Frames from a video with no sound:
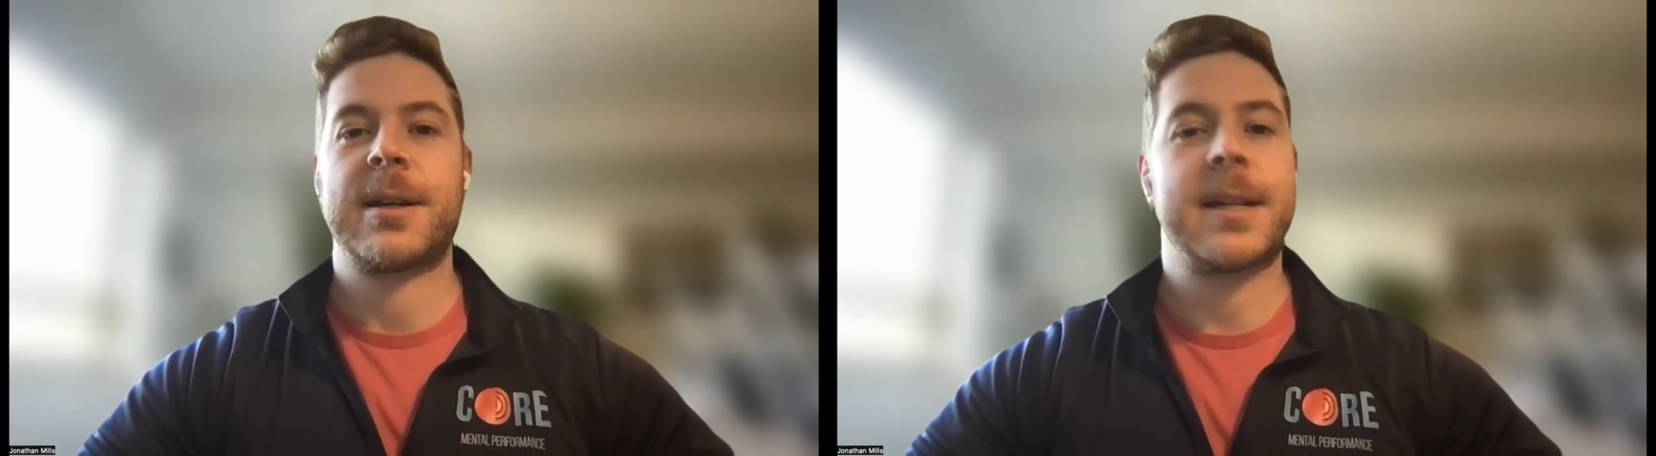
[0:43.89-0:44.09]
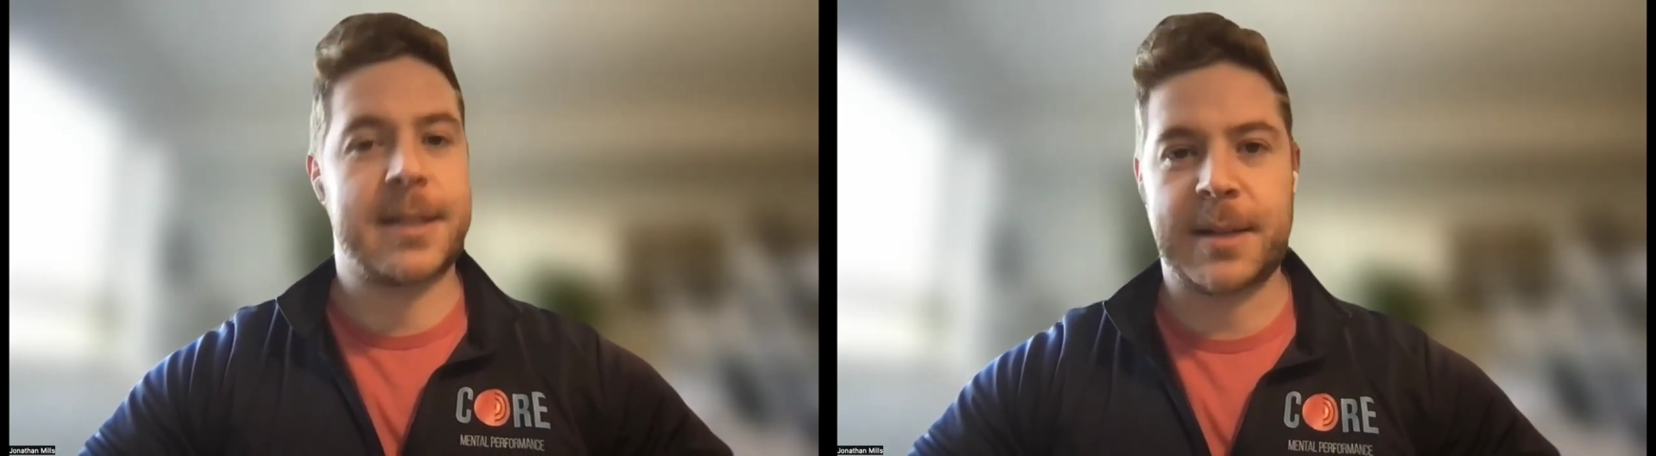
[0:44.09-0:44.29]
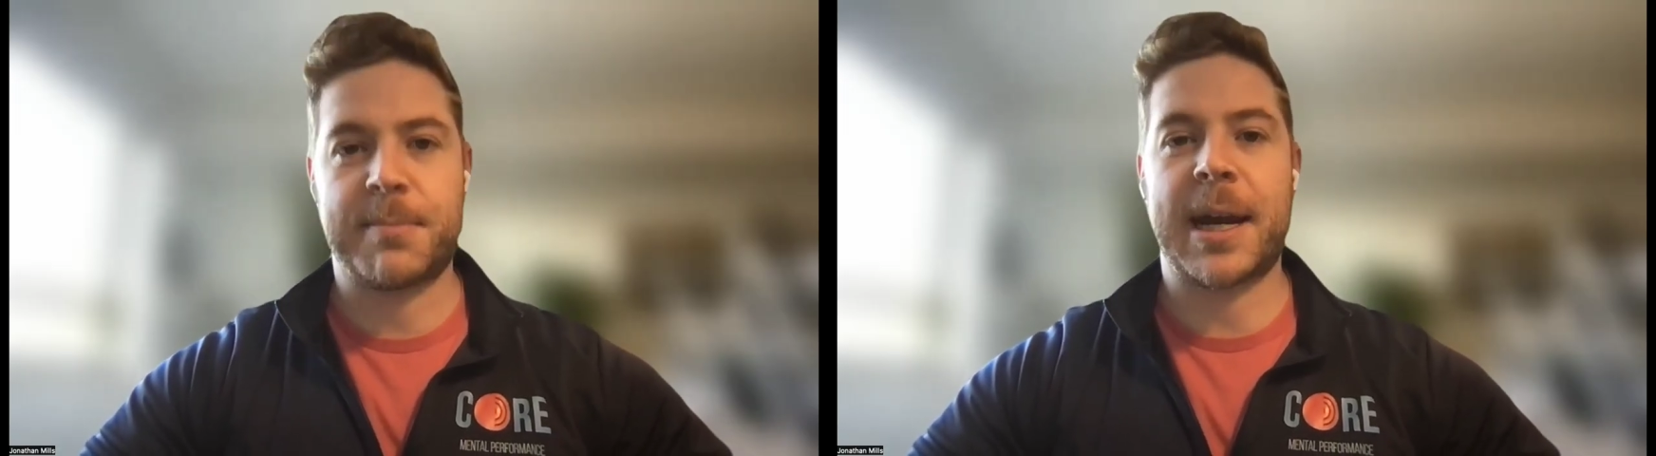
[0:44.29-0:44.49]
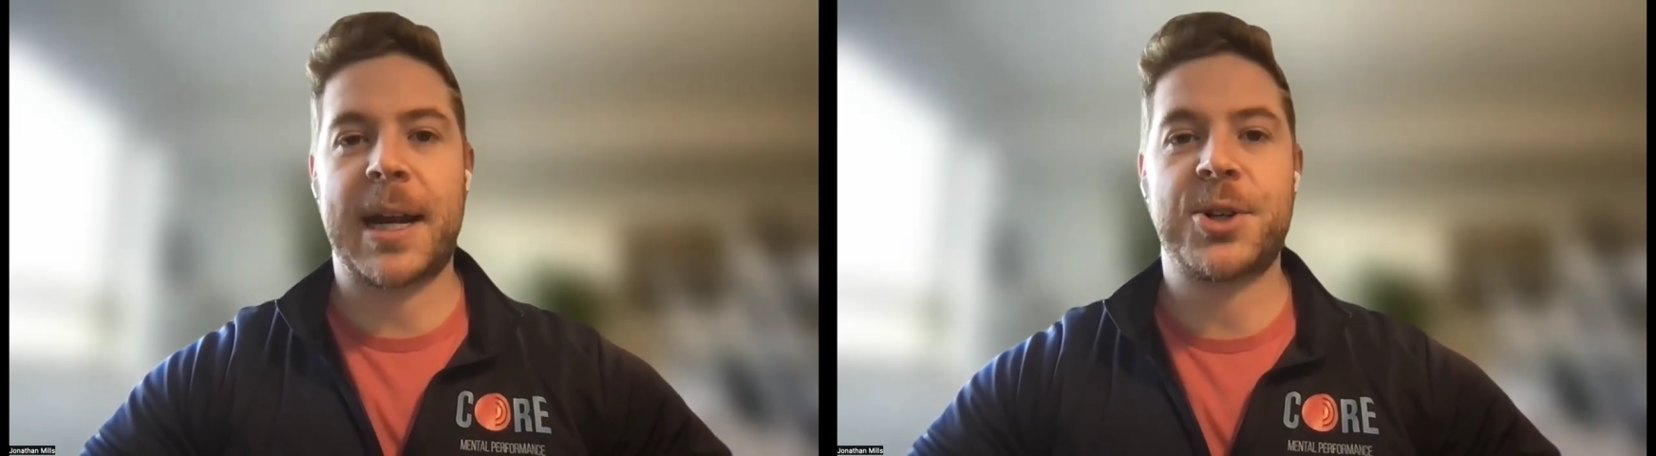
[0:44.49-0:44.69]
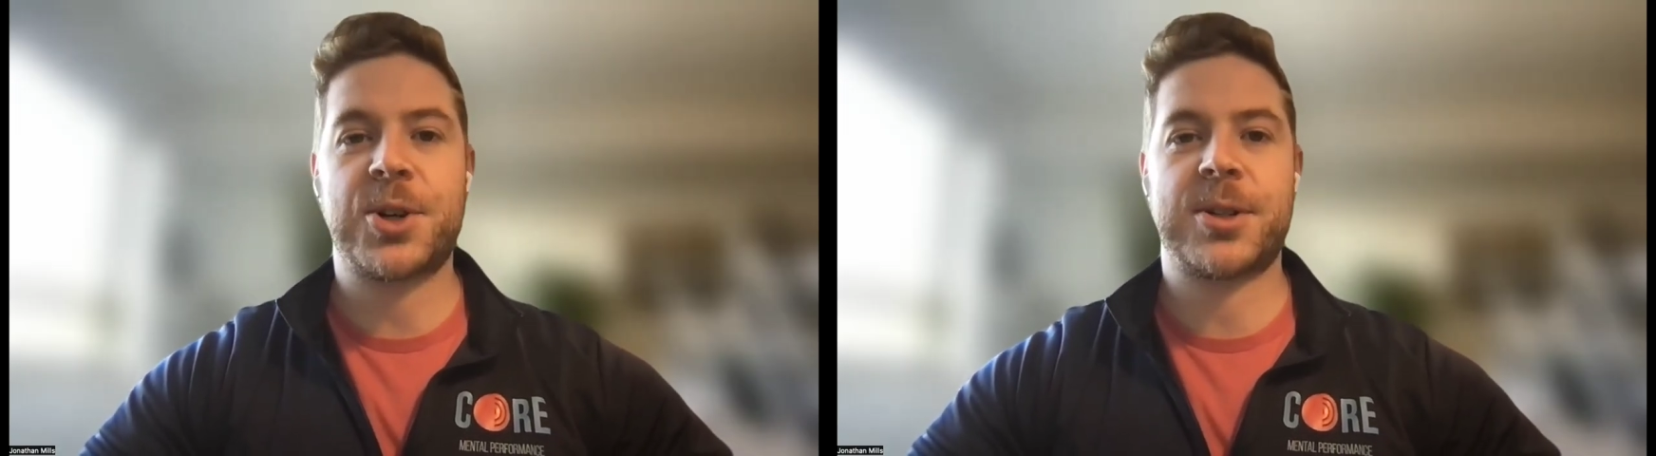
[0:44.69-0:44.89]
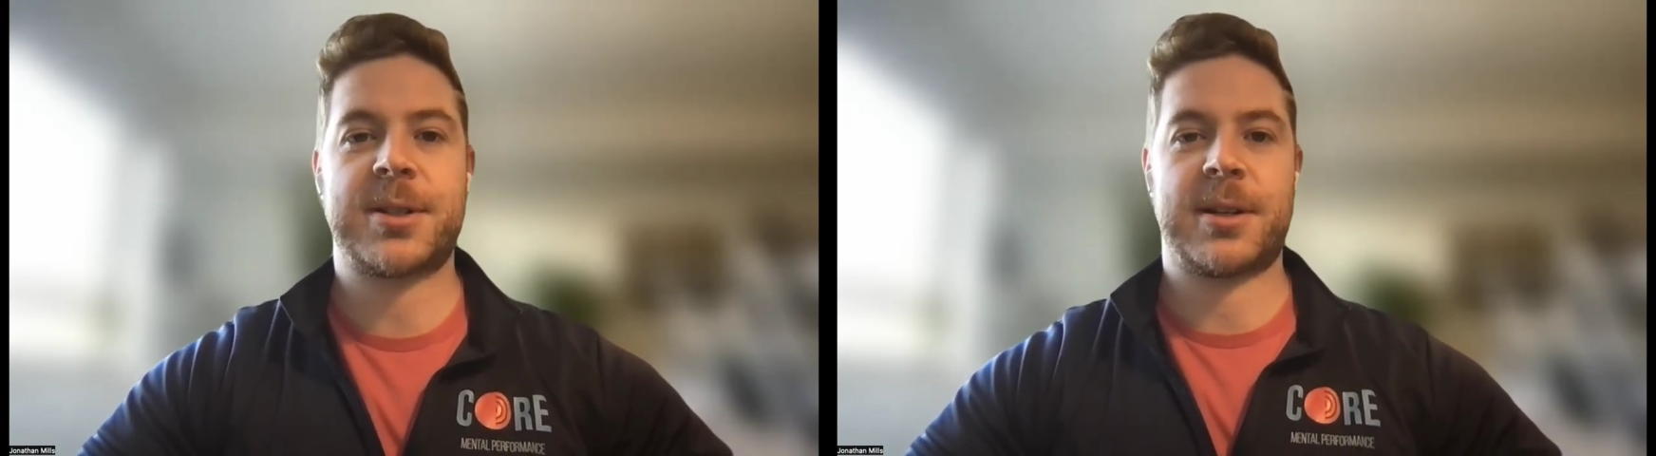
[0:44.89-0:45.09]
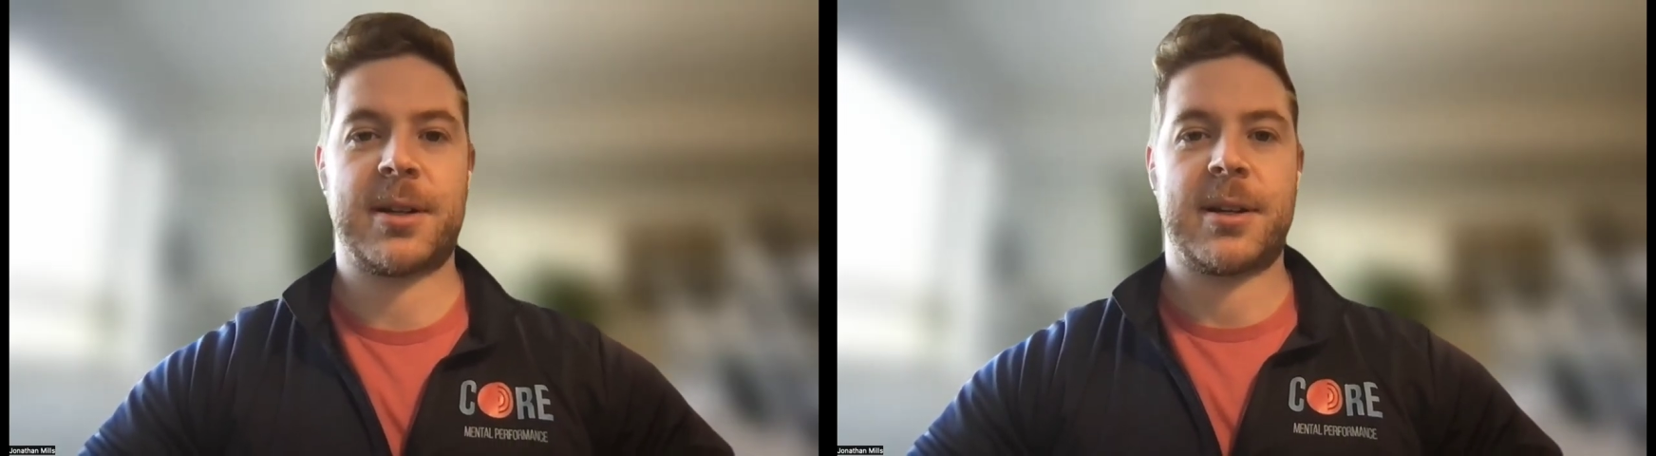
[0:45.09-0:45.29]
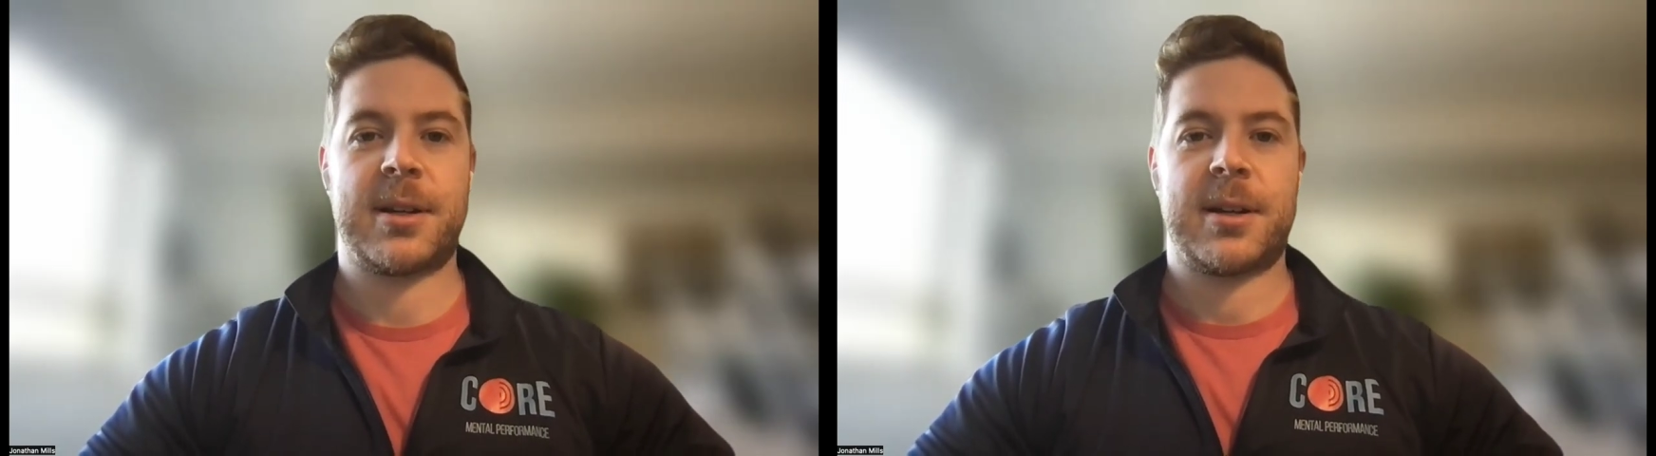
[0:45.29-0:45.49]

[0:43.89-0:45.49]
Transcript: and team managers.